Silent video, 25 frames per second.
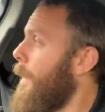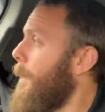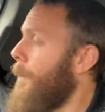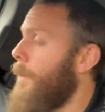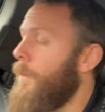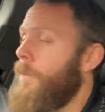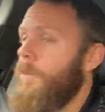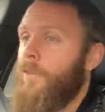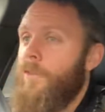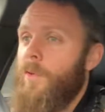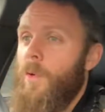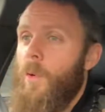
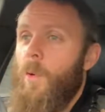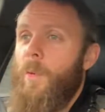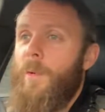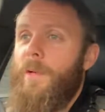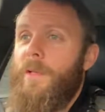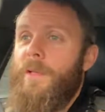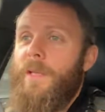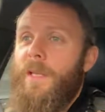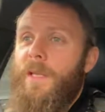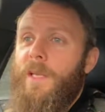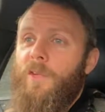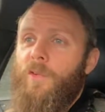So what
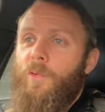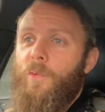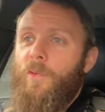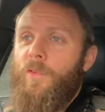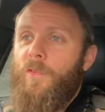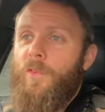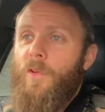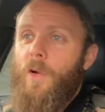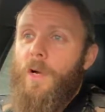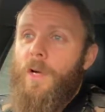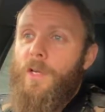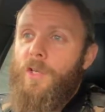we did is we
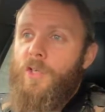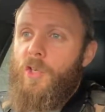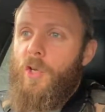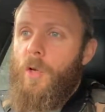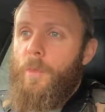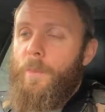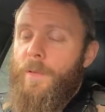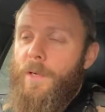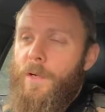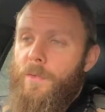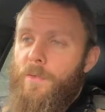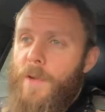started
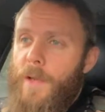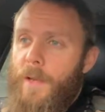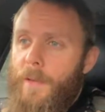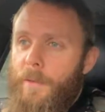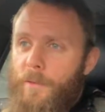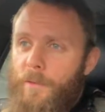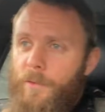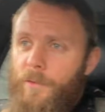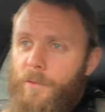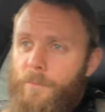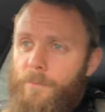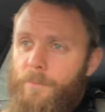shopping
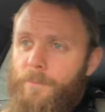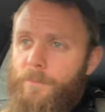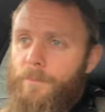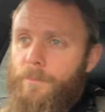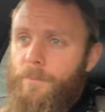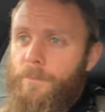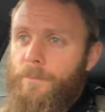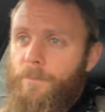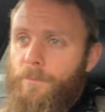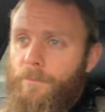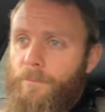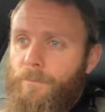around
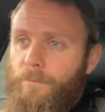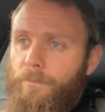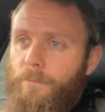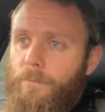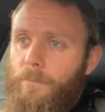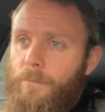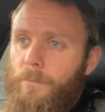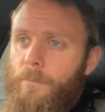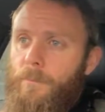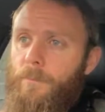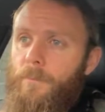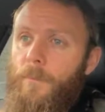
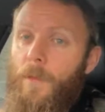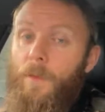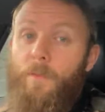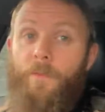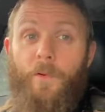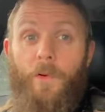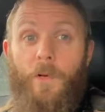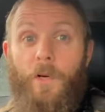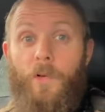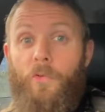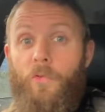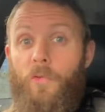
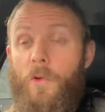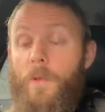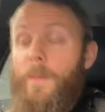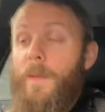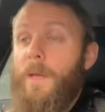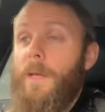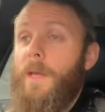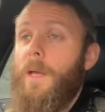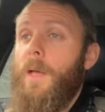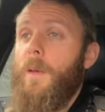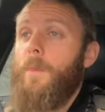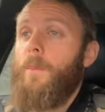for a
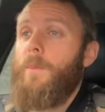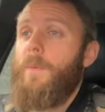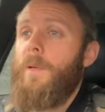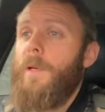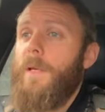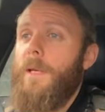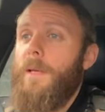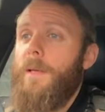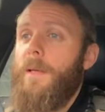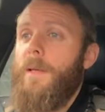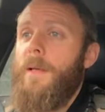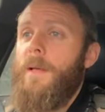trimming
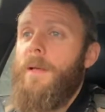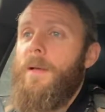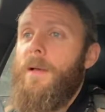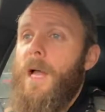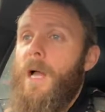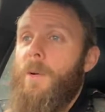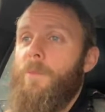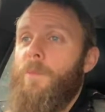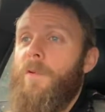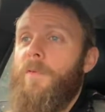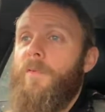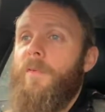company,
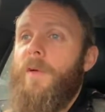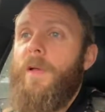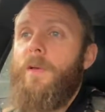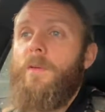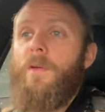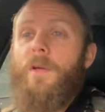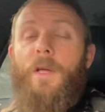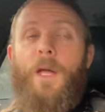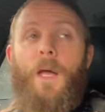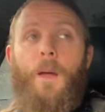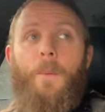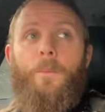and we
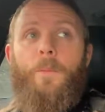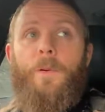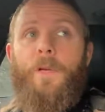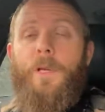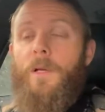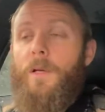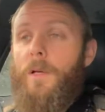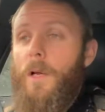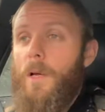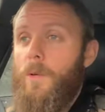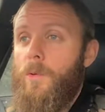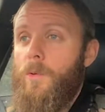found a
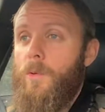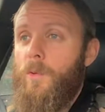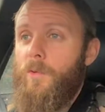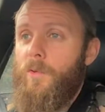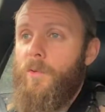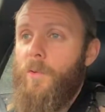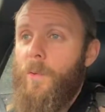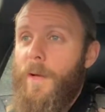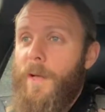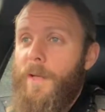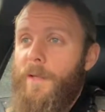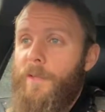company local
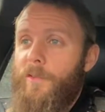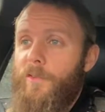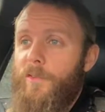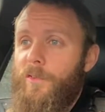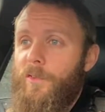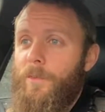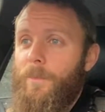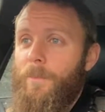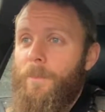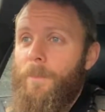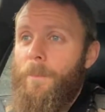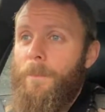to
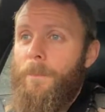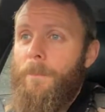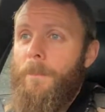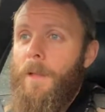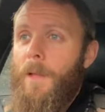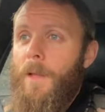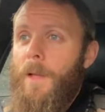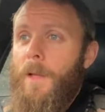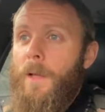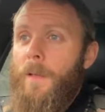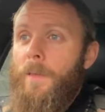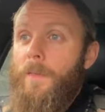us
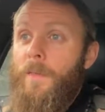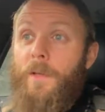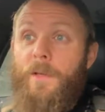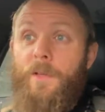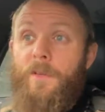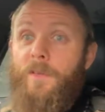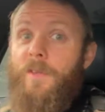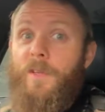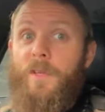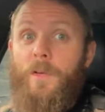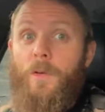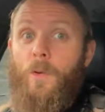
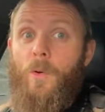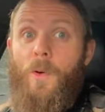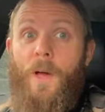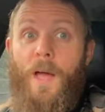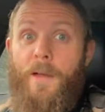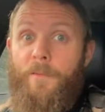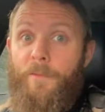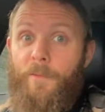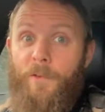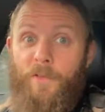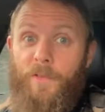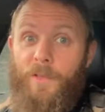that deal
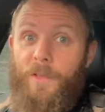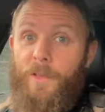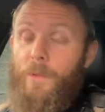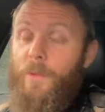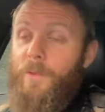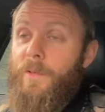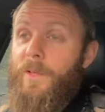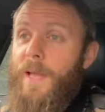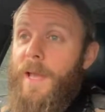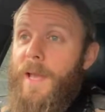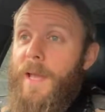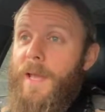every
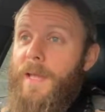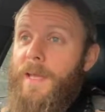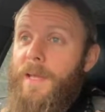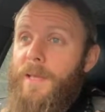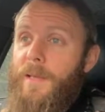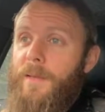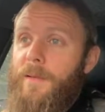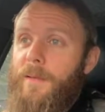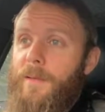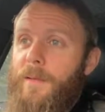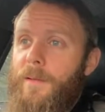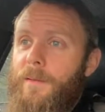single day
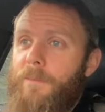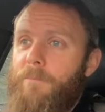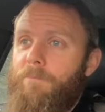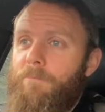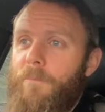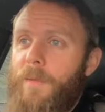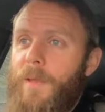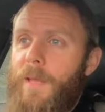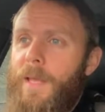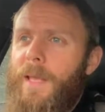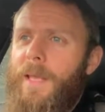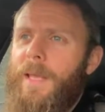
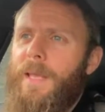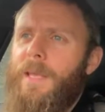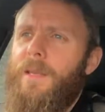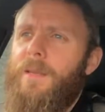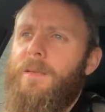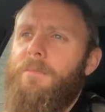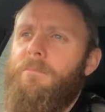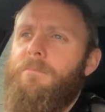in